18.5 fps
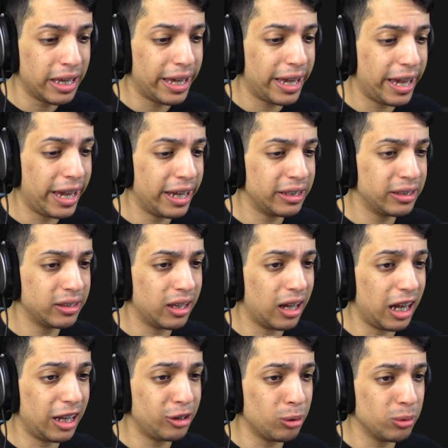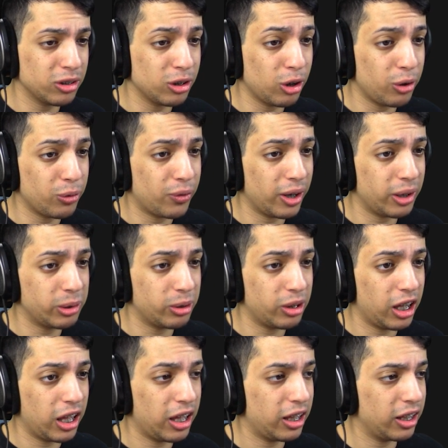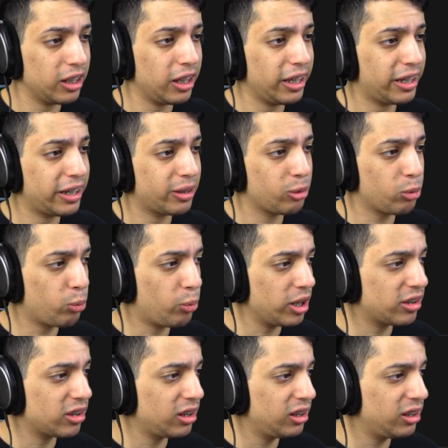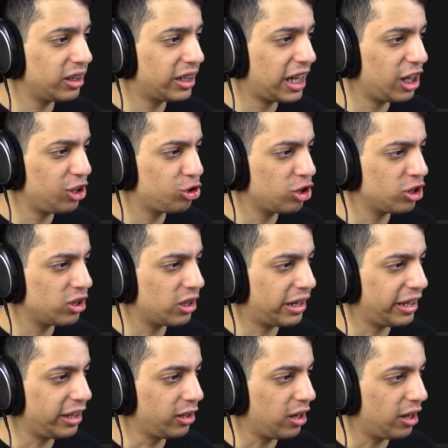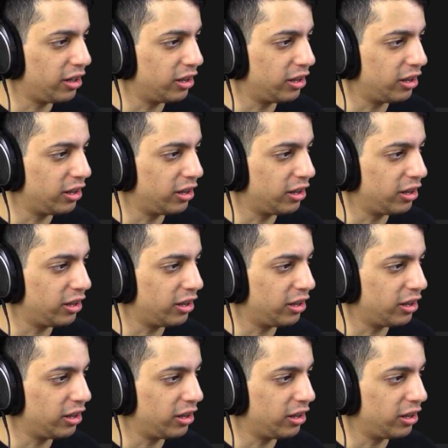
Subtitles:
And I don't know if what's an indication that I got